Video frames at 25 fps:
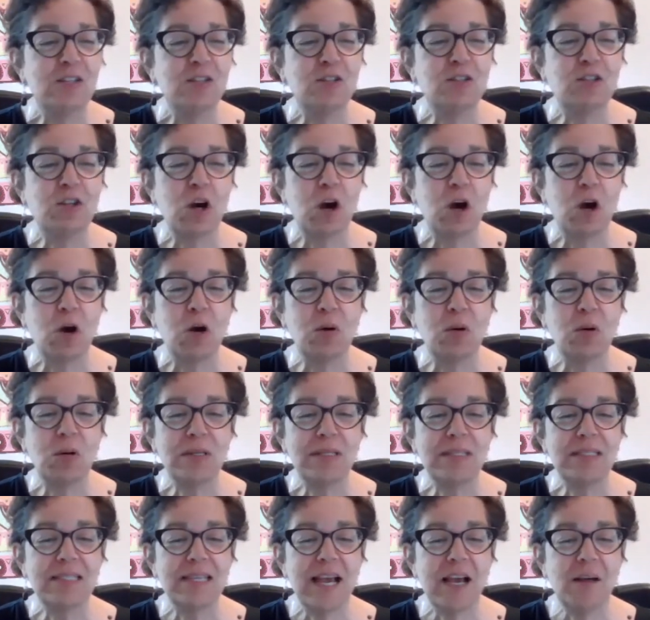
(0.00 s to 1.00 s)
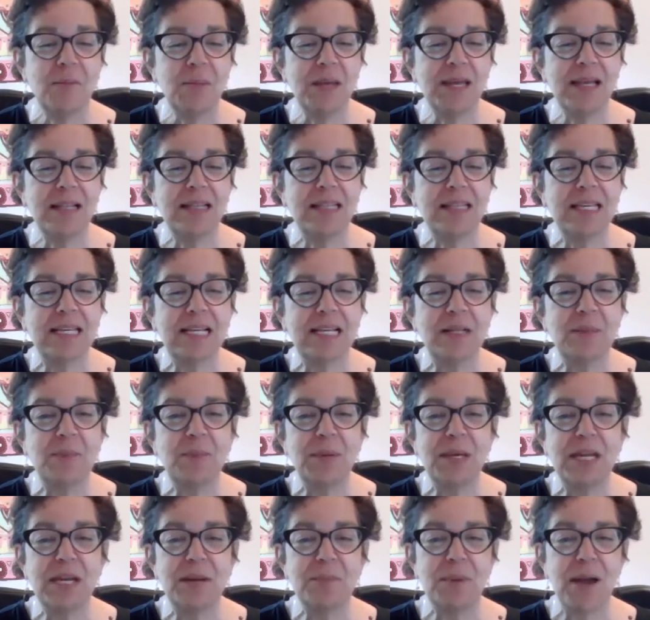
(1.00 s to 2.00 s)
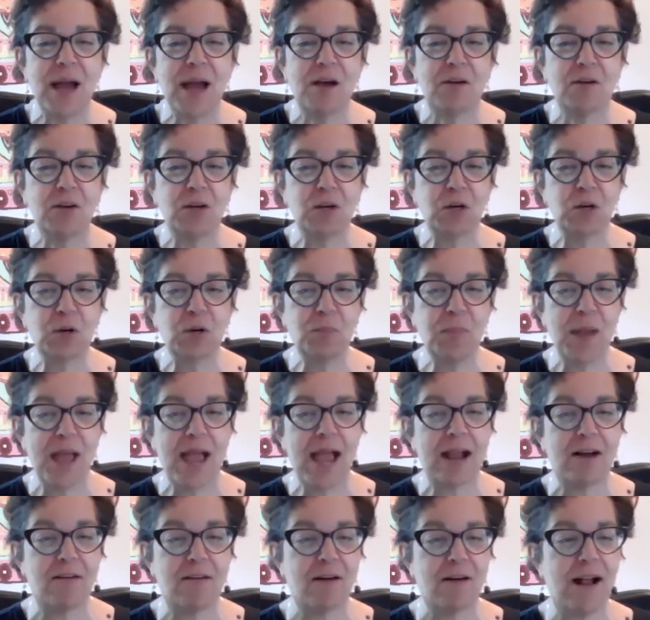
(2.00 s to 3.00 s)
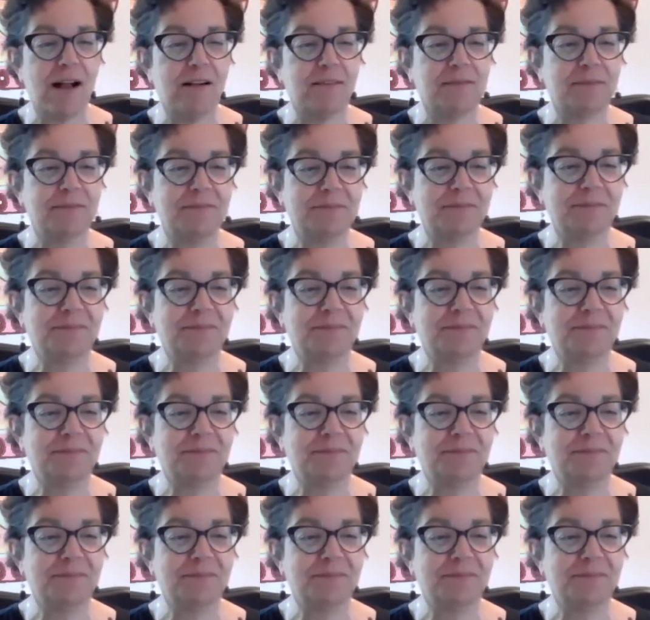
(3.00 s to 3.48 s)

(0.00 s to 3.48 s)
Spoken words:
Jo, tell me a little bit about your background.